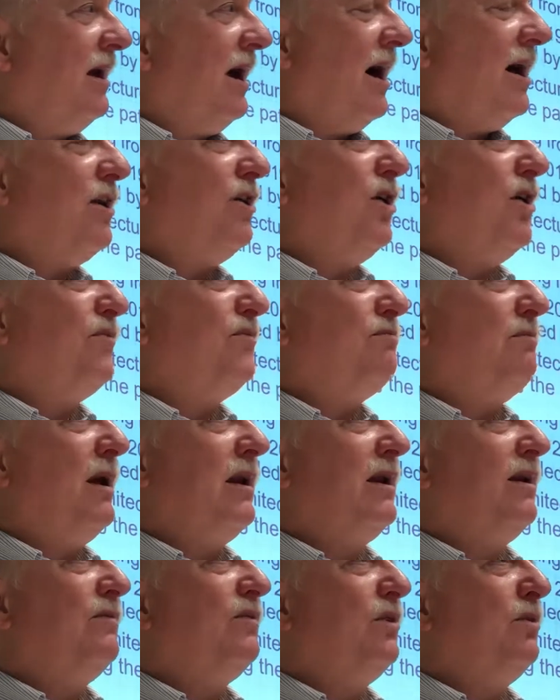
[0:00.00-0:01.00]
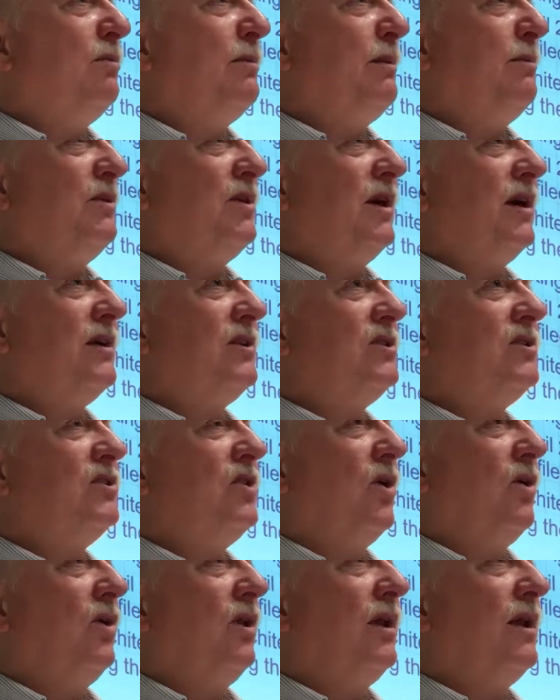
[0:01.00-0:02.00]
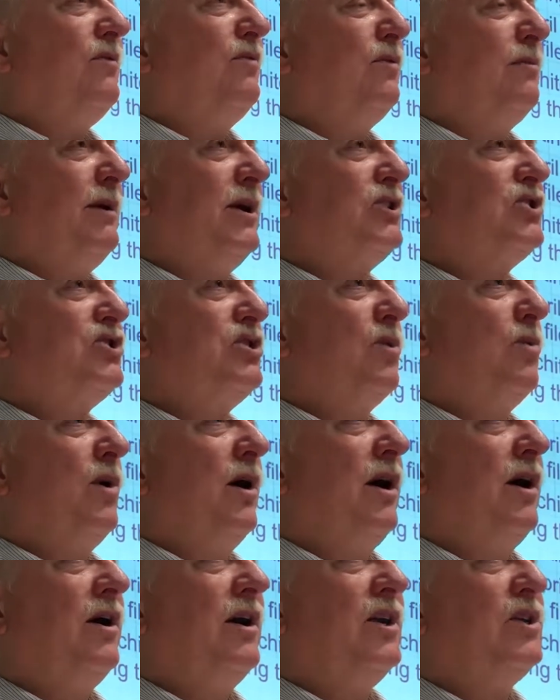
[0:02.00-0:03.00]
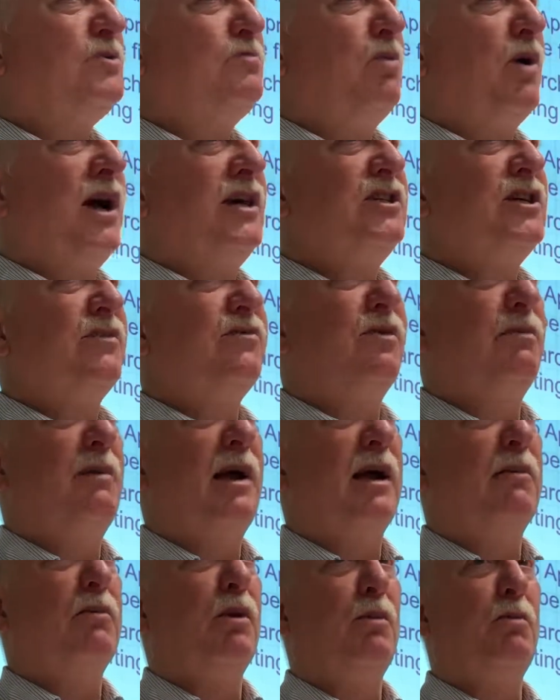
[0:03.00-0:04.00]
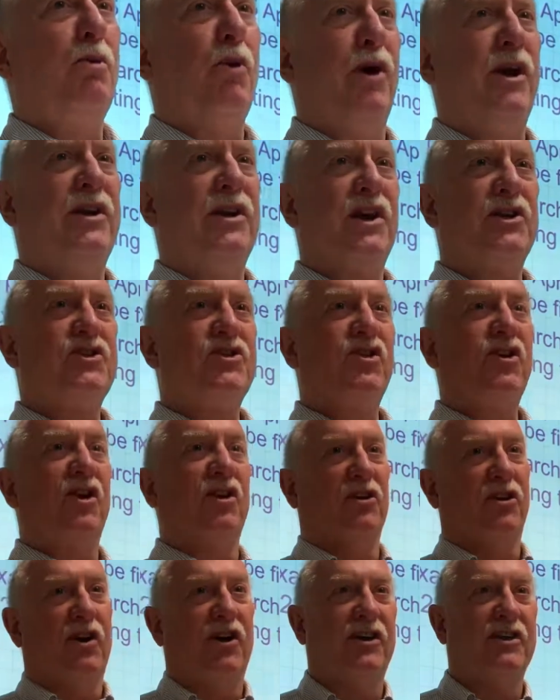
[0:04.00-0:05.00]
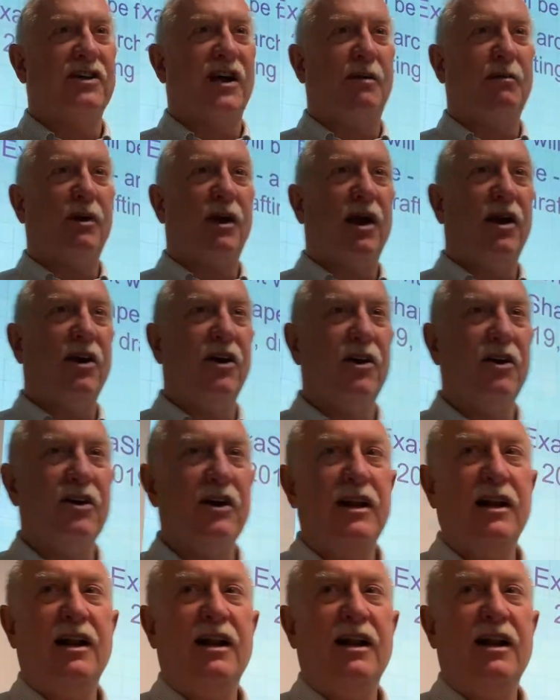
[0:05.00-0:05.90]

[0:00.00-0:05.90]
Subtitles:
I don't know if many of you remember the Total Information Awareness project from Admiral Poindexter a long time ago,